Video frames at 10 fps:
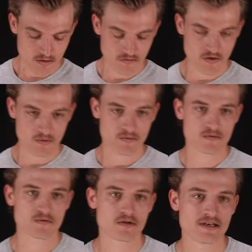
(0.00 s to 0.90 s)
So
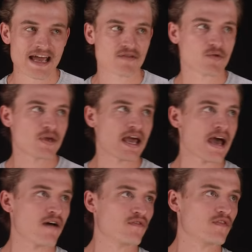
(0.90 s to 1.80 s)
now that we
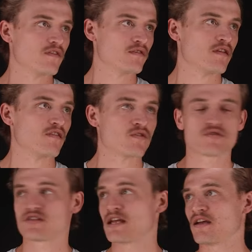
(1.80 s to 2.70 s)
have this
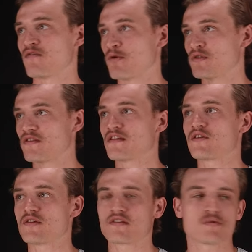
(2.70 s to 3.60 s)
understanding of both
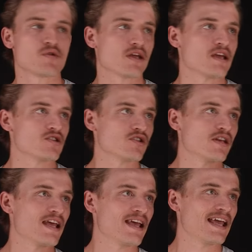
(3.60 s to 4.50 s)
synchronous
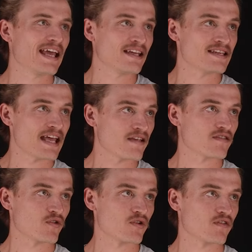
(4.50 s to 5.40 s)
communication and
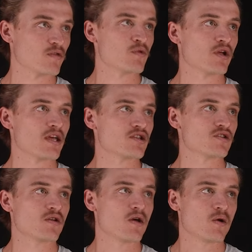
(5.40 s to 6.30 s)
asynchronous
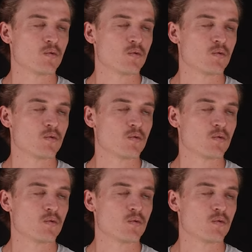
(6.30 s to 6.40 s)
communication,